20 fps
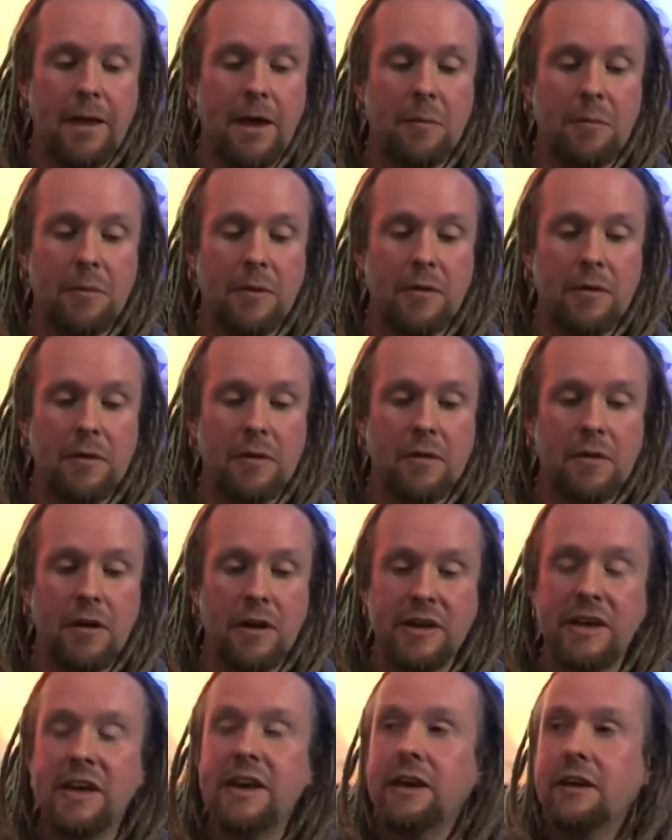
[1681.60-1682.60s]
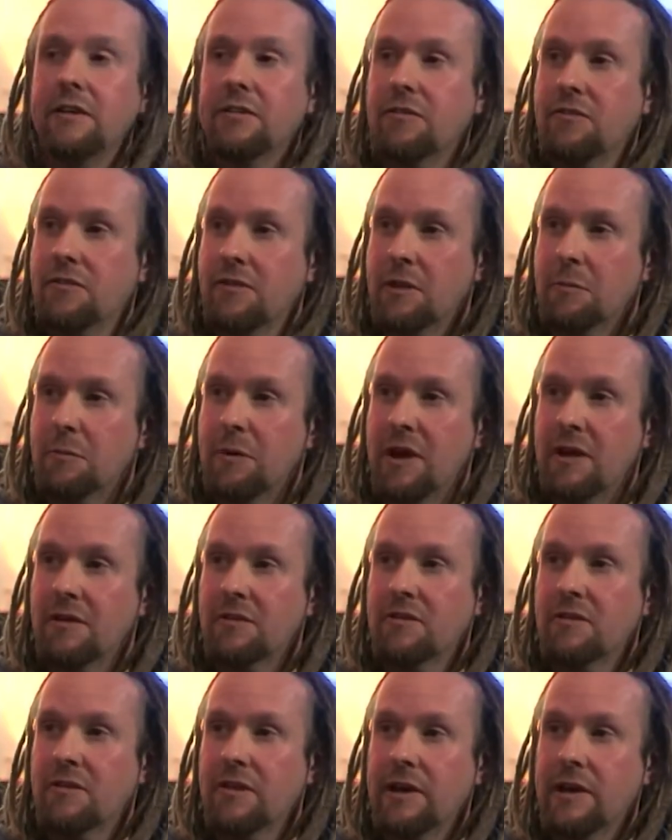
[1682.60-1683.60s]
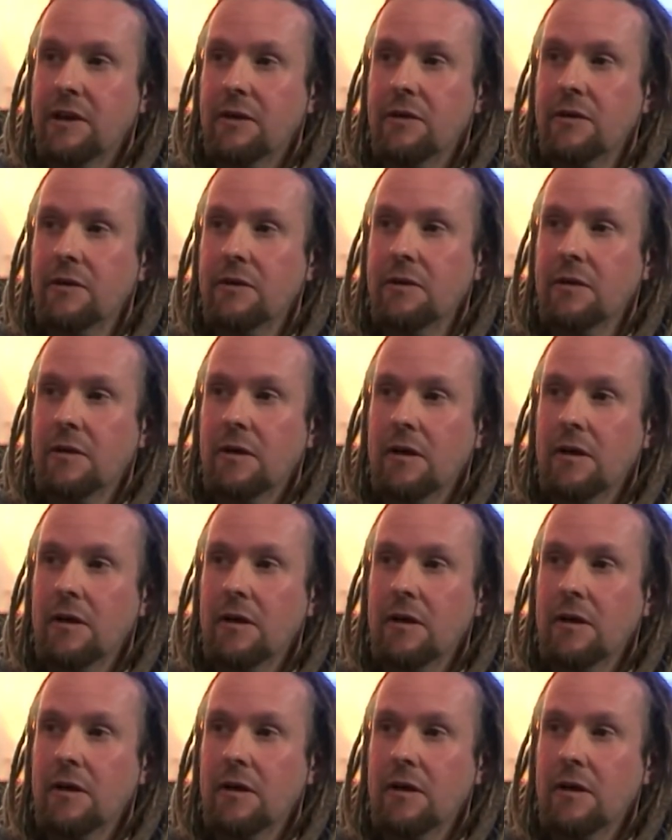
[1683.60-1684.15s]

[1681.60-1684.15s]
yeah, but a year for the burns to heal. Uh,